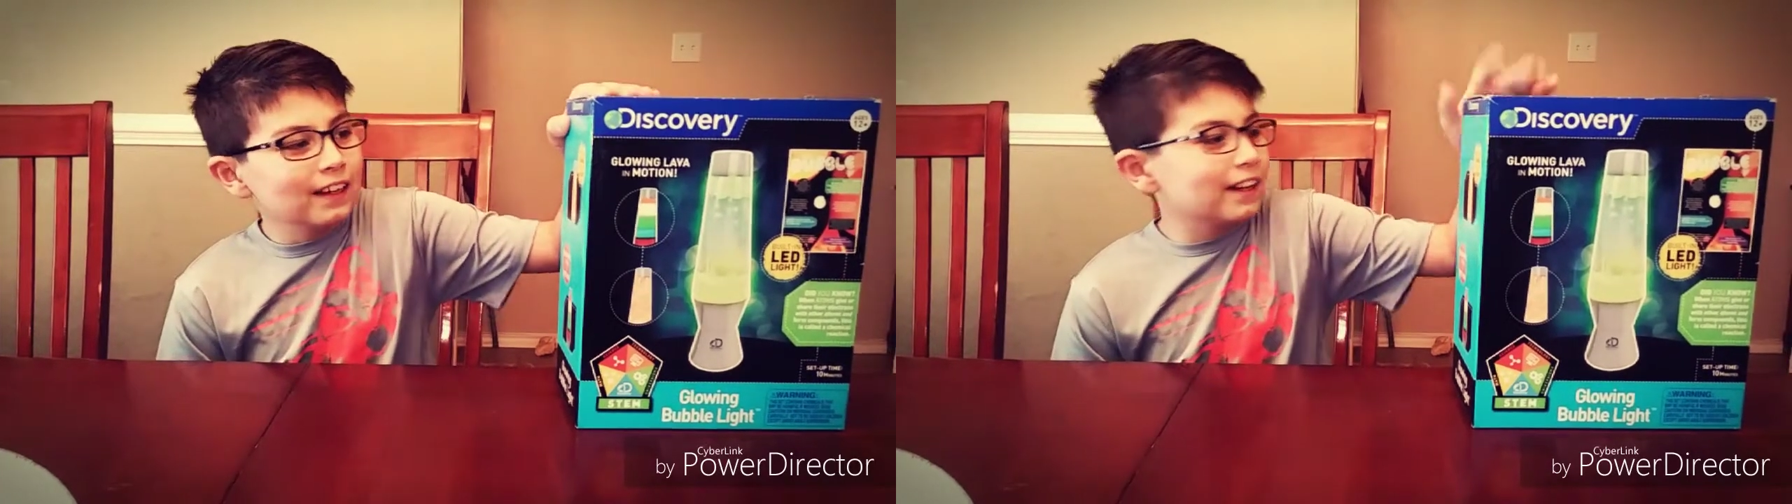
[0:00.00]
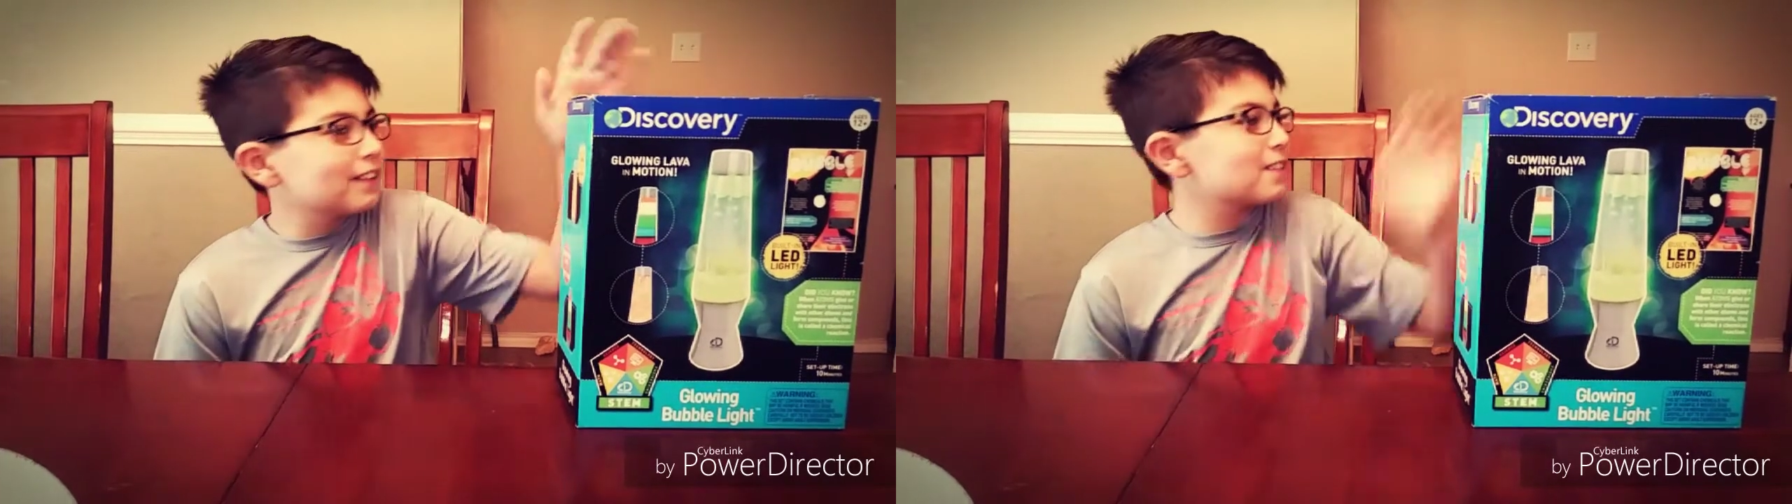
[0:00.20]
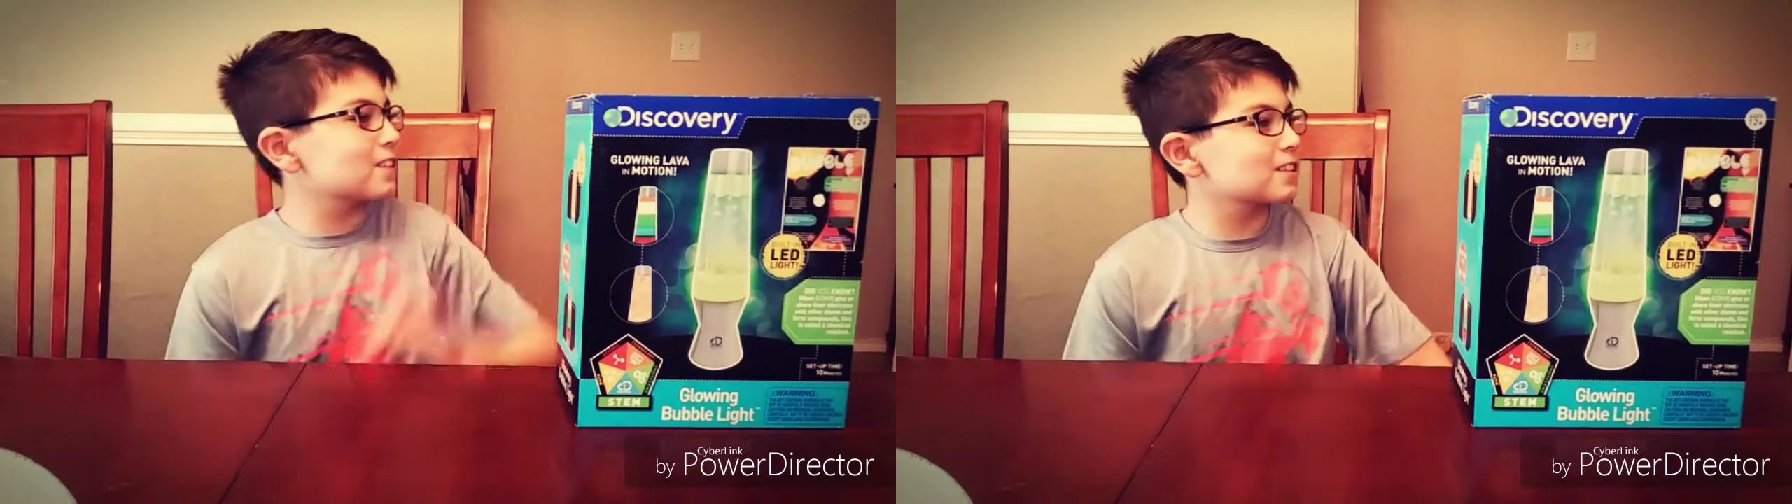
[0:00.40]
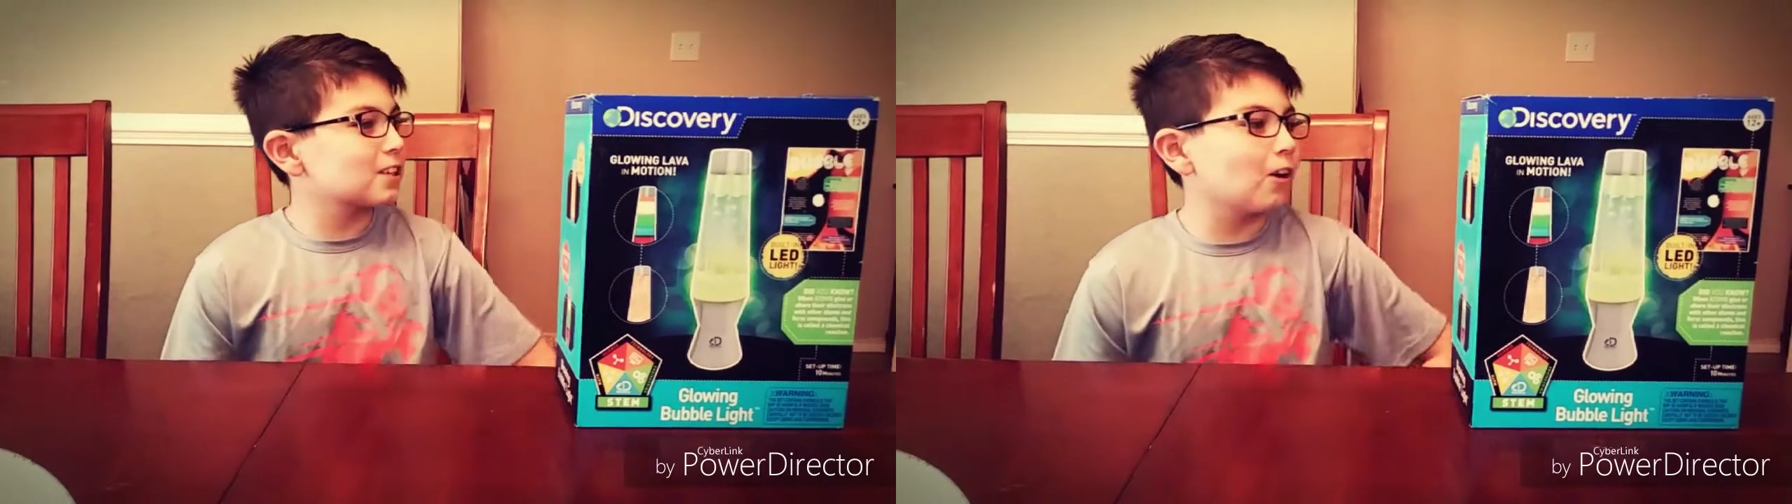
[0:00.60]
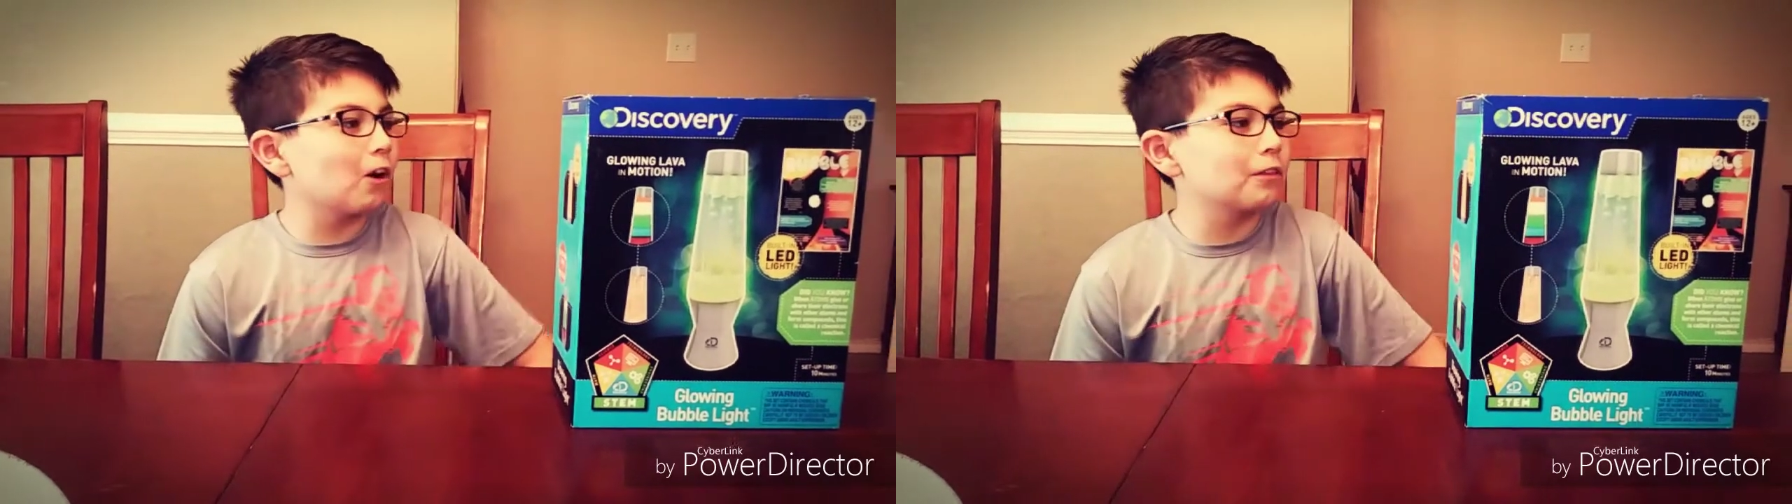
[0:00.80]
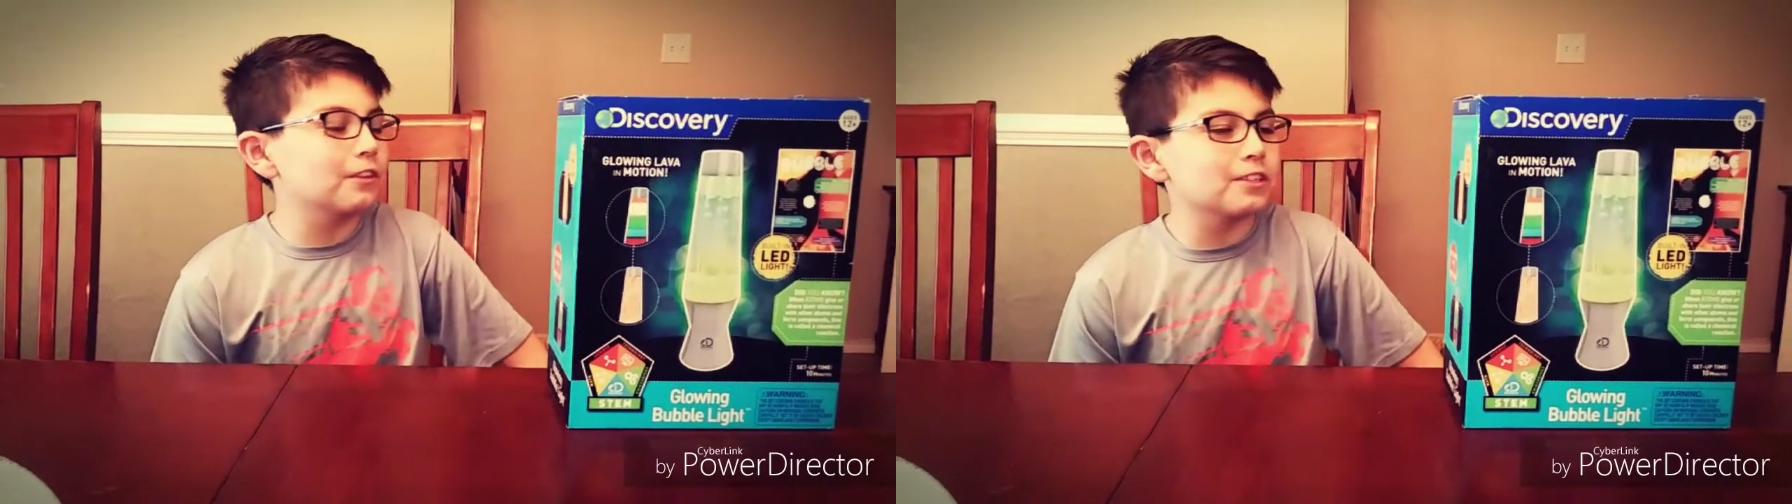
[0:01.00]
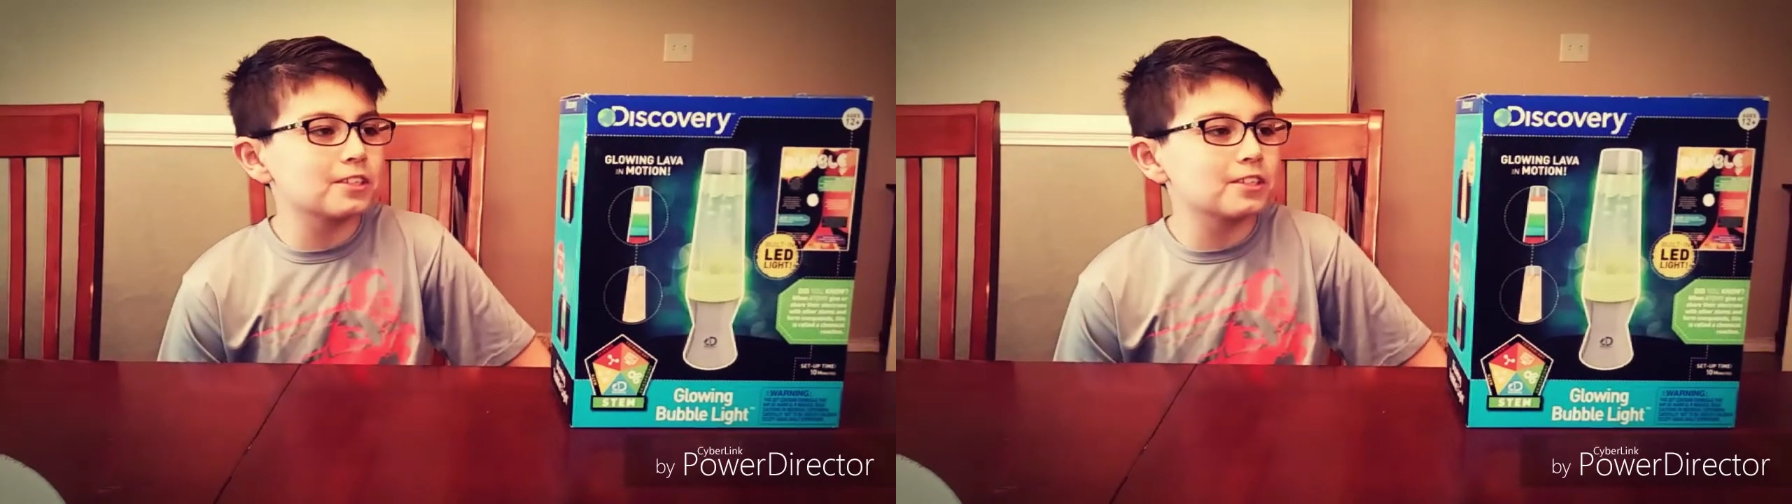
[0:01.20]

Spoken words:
And this is called the